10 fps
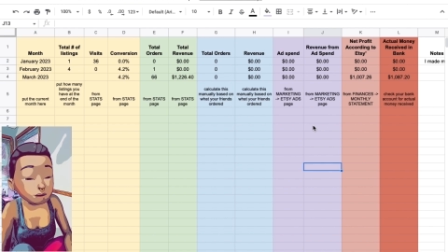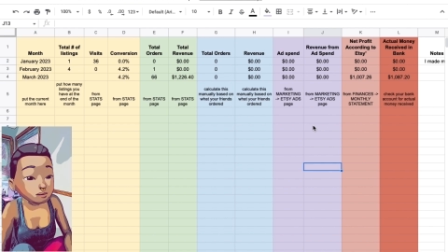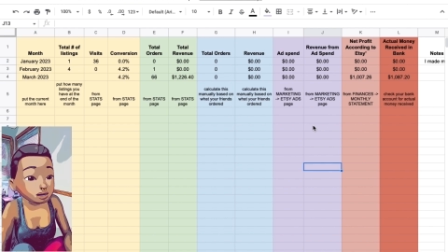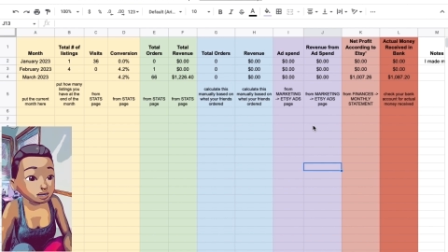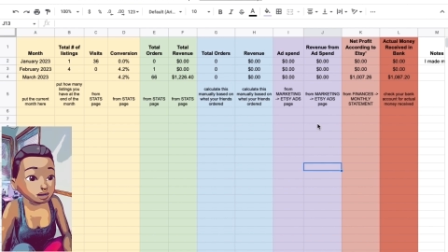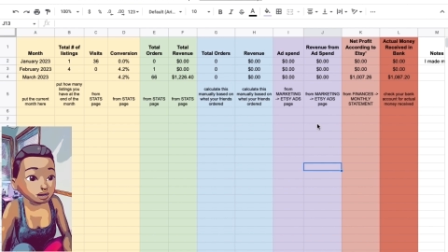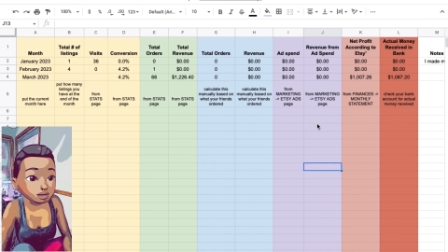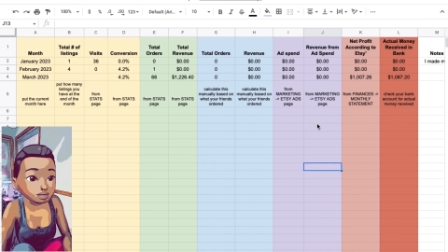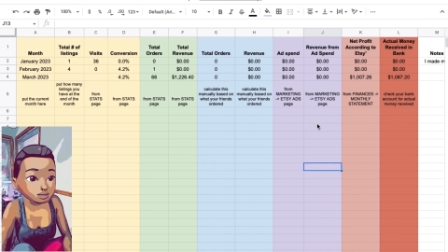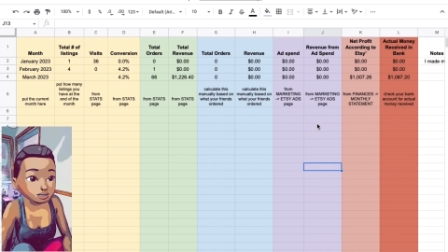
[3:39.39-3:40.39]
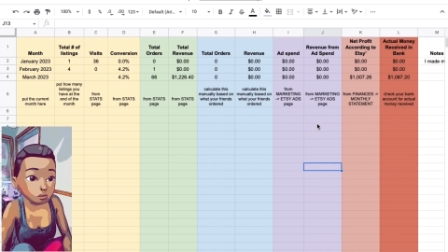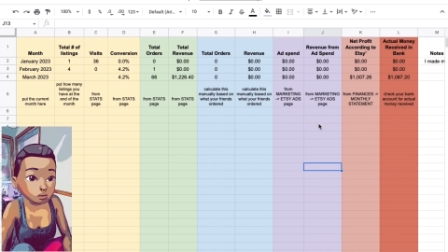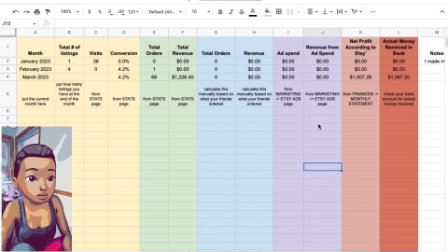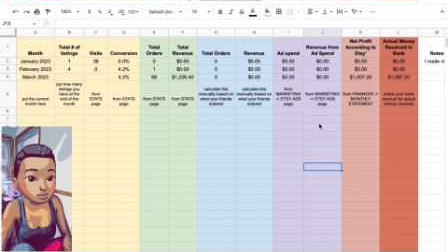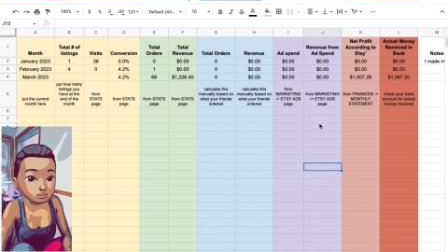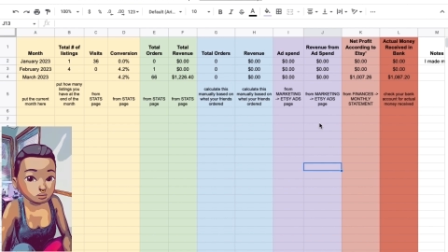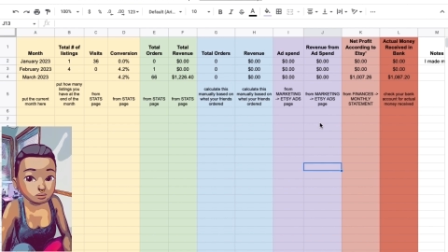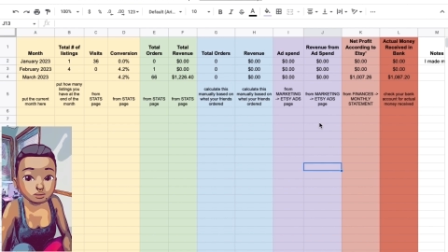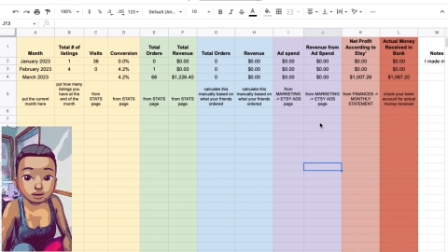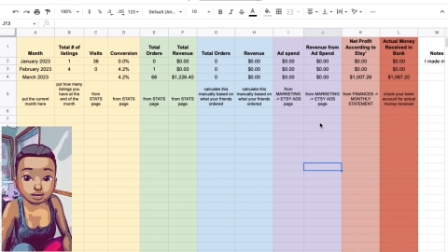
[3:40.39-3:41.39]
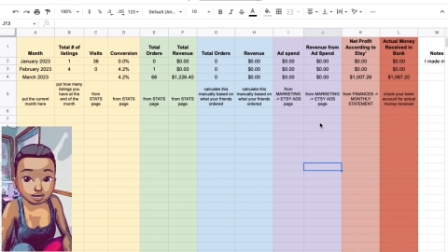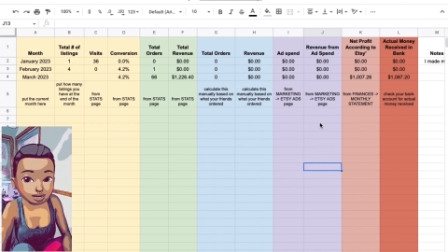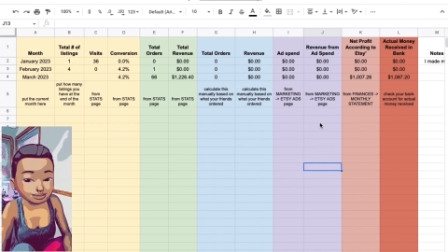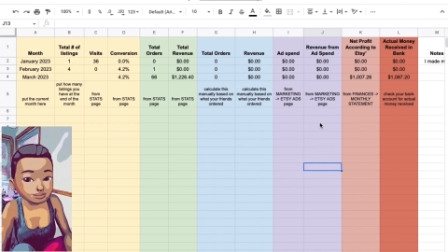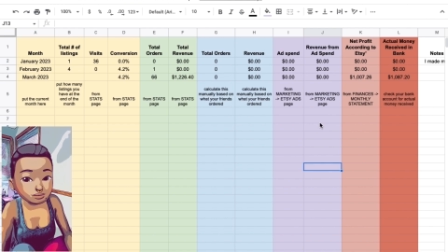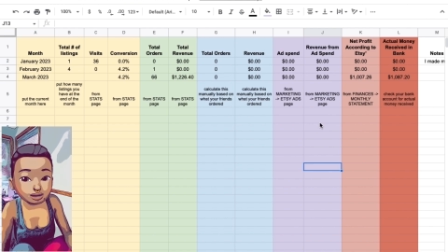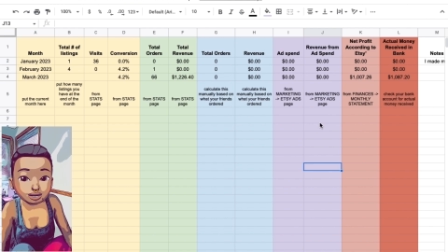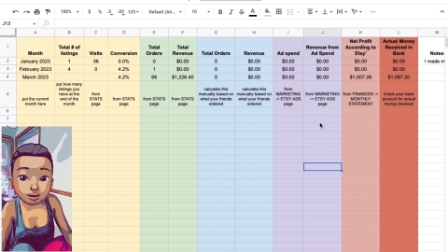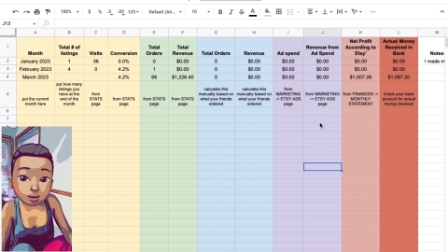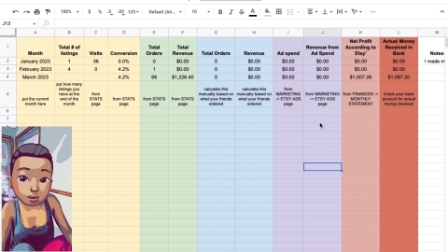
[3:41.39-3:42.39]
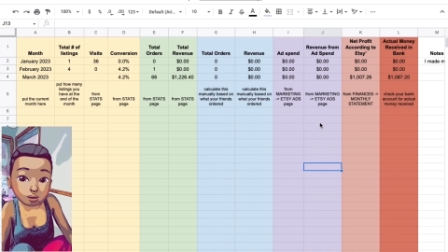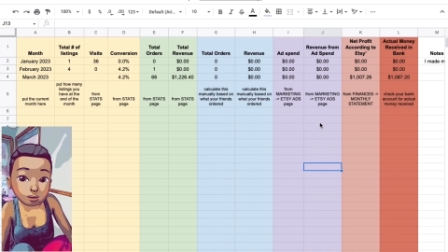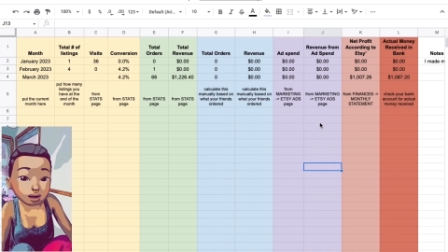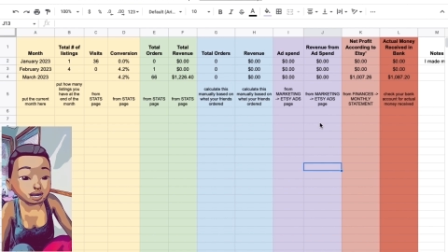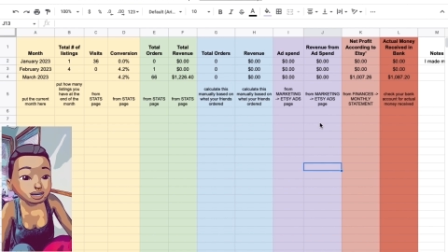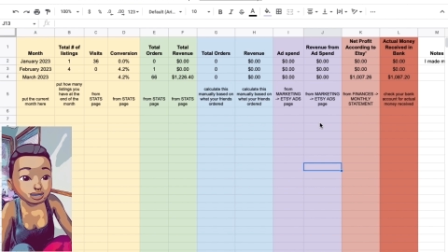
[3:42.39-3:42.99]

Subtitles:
because I want to, again, as everybody know,